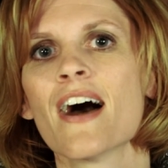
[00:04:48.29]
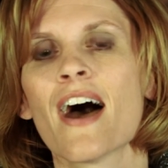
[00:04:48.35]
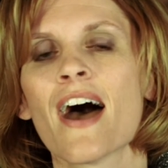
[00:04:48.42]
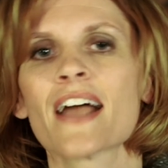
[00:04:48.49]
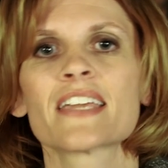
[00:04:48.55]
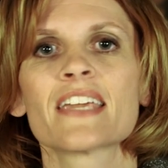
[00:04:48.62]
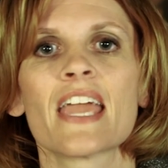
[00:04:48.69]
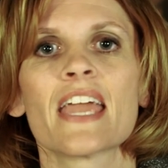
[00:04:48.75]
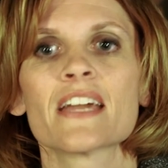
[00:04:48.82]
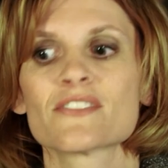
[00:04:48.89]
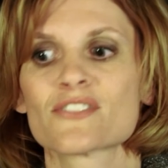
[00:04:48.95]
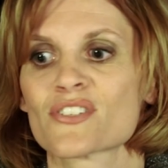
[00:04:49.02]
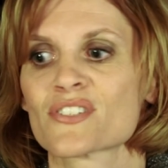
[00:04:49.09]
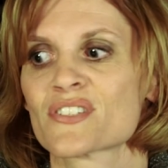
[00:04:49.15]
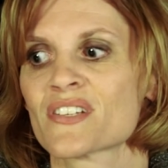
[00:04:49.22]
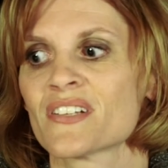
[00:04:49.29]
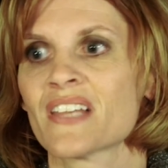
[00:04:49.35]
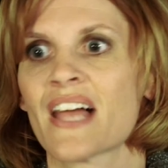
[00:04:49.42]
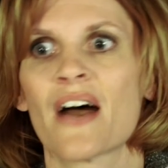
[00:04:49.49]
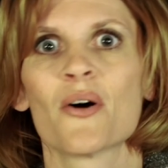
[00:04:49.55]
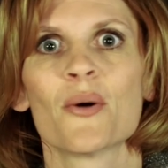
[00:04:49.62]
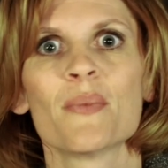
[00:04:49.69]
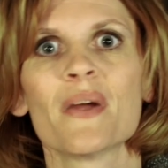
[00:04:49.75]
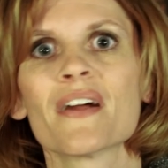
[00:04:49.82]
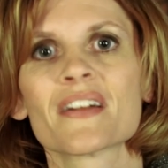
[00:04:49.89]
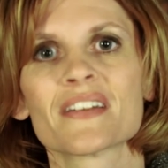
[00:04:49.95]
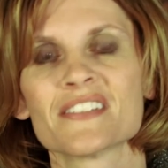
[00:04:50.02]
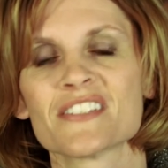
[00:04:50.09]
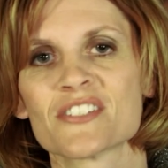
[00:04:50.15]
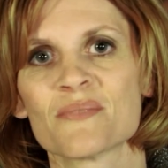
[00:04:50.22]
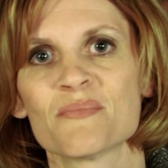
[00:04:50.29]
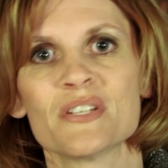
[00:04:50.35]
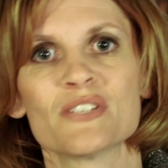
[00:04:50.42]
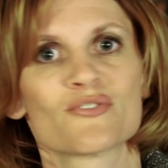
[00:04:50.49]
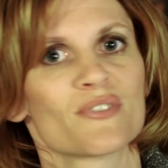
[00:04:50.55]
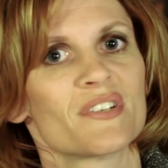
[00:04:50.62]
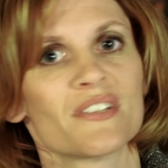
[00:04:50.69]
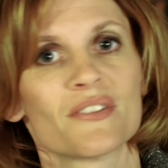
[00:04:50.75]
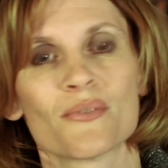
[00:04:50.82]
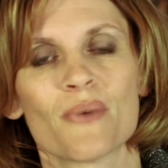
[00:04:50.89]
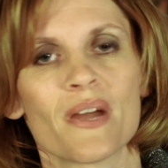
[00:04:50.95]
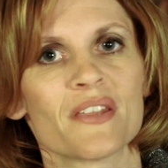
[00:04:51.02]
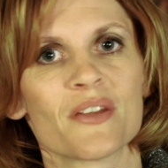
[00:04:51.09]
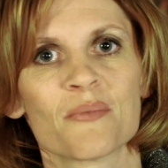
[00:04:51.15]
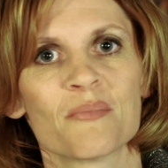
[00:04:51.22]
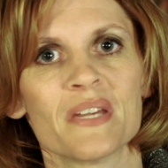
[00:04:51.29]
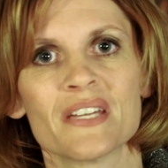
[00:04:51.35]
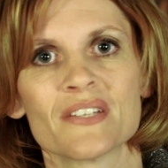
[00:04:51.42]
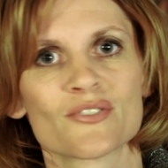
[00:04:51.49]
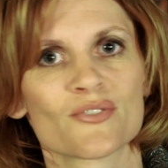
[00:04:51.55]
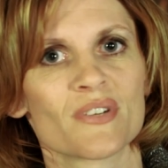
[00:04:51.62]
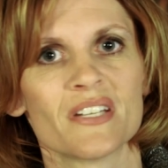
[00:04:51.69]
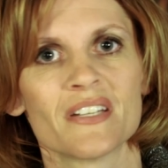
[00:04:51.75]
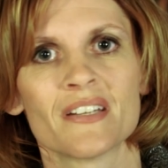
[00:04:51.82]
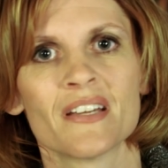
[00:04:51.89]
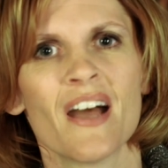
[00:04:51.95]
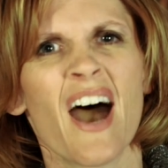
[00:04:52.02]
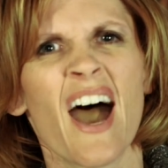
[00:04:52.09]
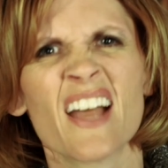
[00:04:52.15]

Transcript: I can't just allow Americans to be treated the way they're being treated.